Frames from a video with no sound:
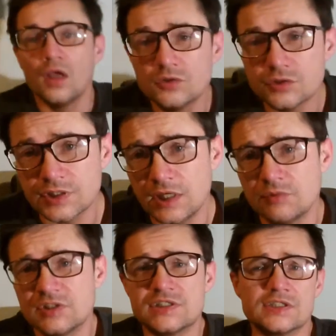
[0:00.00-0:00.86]
so
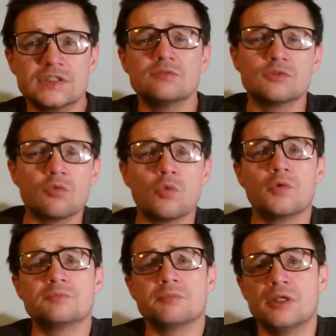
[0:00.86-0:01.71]
gaming systems have
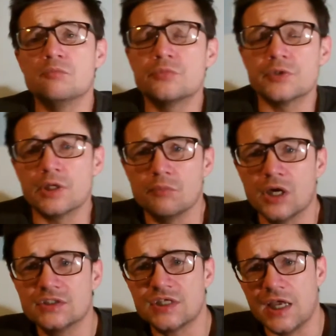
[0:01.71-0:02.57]
always been pretty
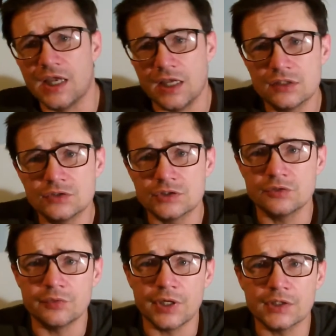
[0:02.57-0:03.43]
much a
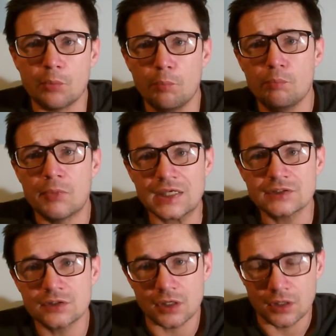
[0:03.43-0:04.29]
serious
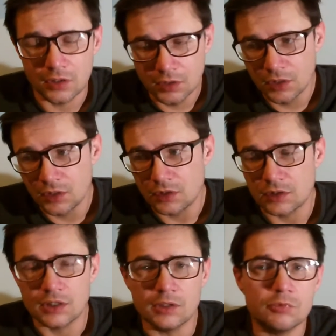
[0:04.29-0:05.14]
matter.
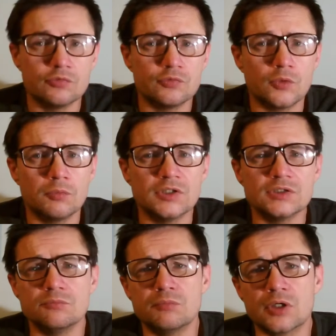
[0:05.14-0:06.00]
The
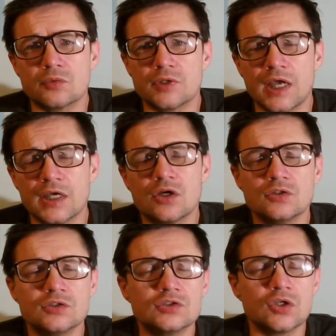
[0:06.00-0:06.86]
performance and bottleneck
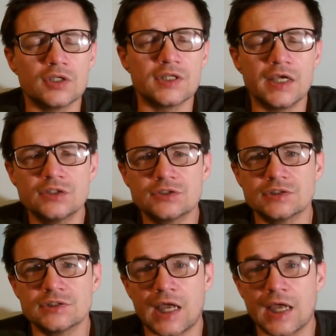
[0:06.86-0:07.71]

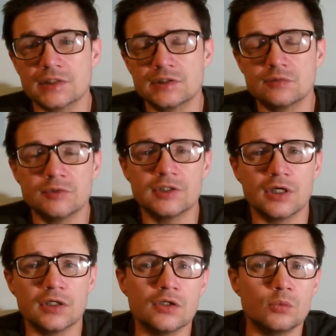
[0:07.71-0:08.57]
consolidation has to be
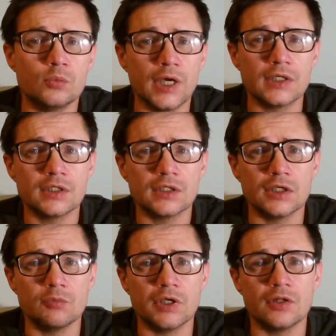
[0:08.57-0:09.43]
done
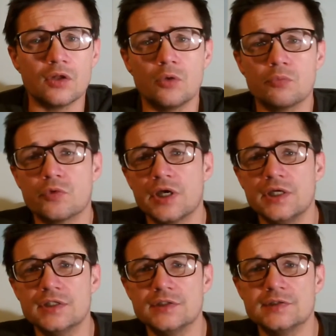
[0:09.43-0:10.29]
correctly, with
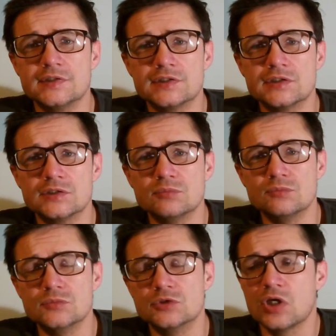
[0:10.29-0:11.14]
operating
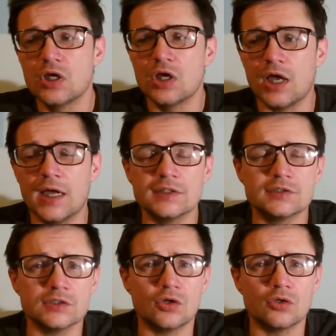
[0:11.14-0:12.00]
systems
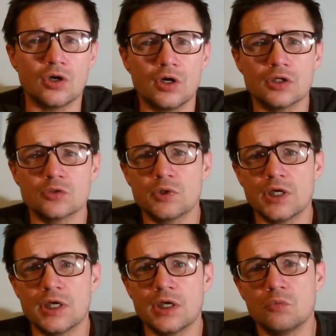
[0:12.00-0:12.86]
acting on
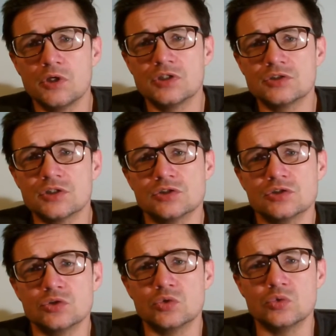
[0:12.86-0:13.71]
hardware which
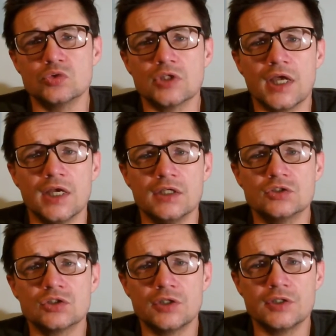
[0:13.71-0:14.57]
doesn't cause any
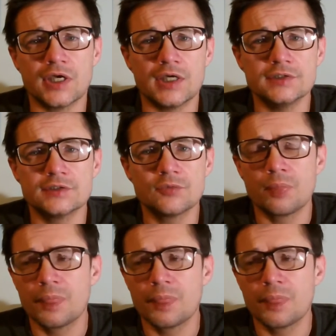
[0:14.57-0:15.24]
slowdowns.